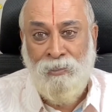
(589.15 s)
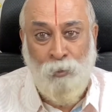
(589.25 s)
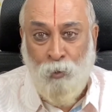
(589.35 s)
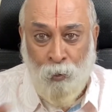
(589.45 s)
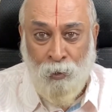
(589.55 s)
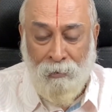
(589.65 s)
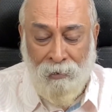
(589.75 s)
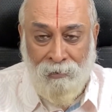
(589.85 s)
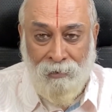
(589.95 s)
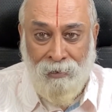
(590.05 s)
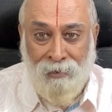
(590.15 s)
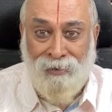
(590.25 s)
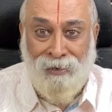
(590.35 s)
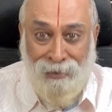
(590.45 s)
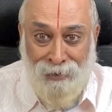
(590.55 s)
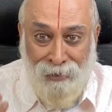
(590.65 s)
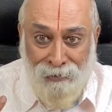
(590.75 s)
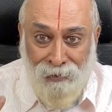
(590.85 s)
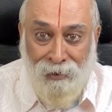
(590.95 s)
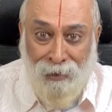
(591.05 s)
you don't
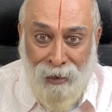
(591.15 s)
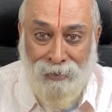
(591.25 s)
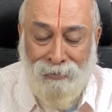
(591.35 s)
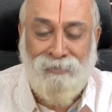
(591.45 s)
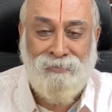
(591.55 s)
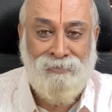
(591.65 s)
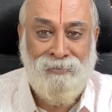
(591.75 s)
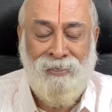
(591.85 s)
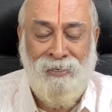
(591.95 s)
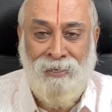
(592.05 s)
really realize